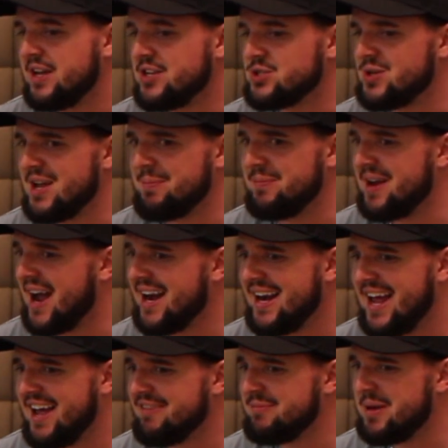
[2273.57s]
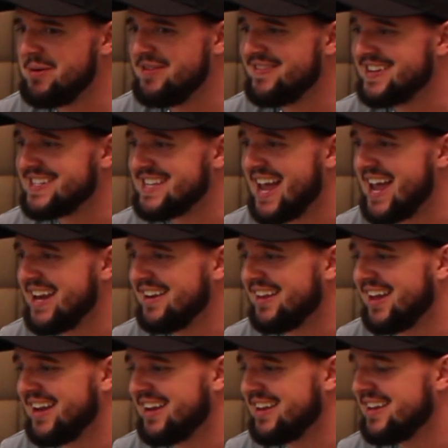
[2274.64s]
so yeah, 9.5, maybe even a 10.
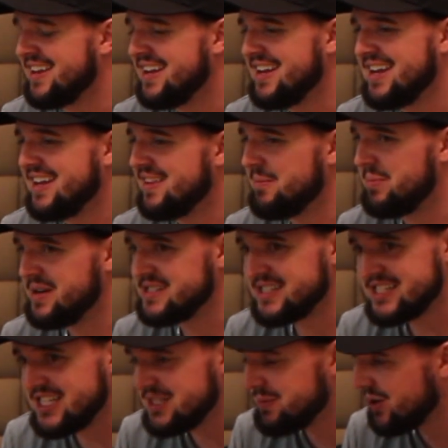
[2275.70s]
Like the business has